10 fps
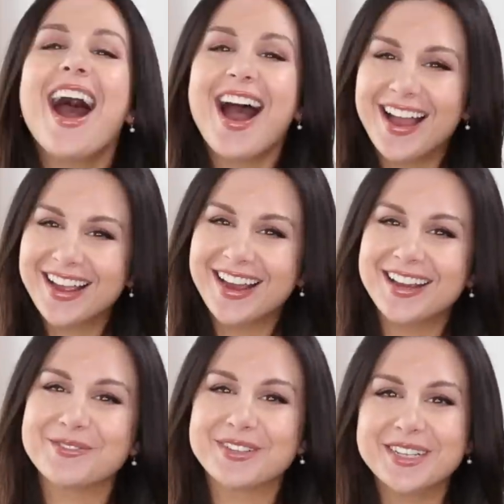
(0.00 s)
Hi
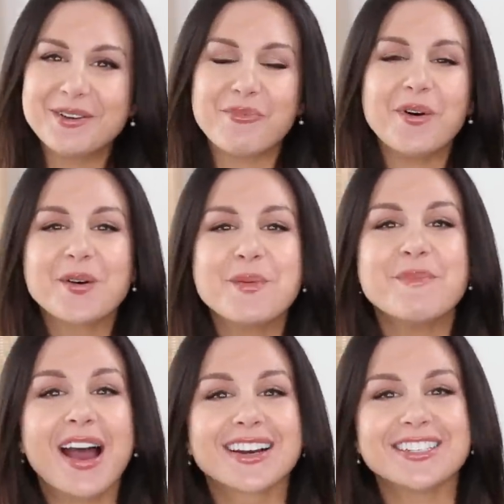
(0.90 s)
guys, what's up? Welcome
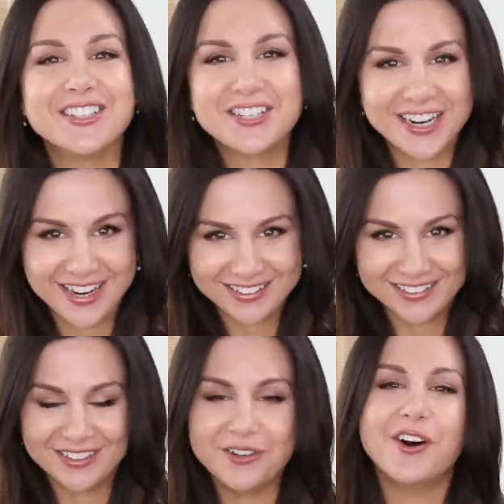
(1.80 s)
back to the
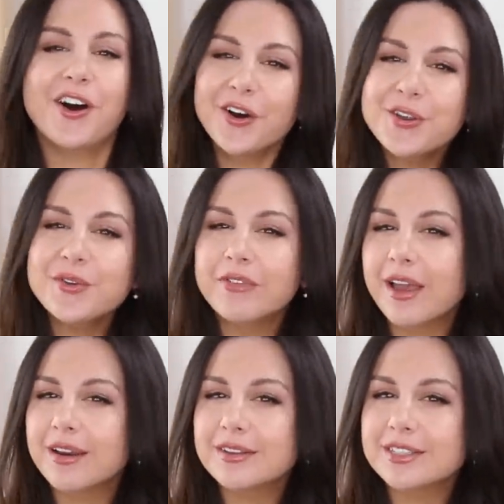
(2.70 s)
channel. Are you
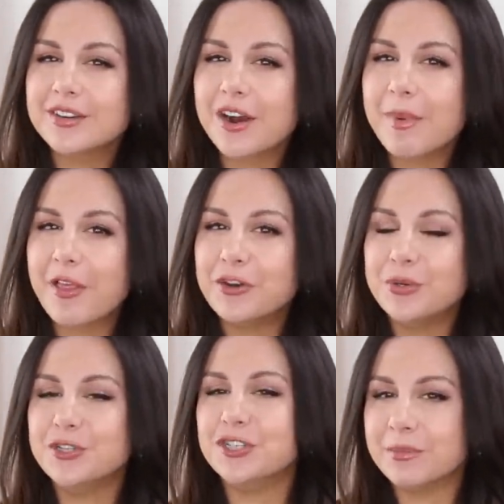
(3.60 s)
ready to talk about the
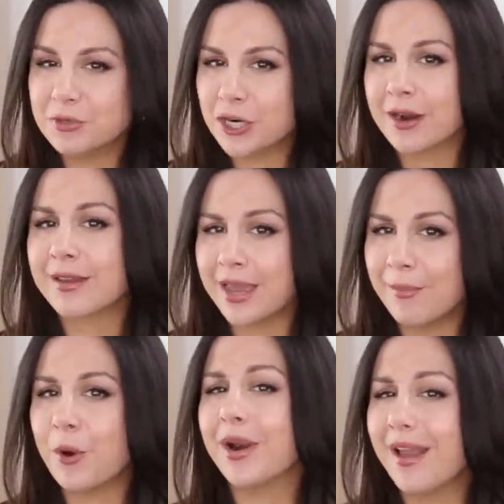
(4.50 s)
new Gymshark camo and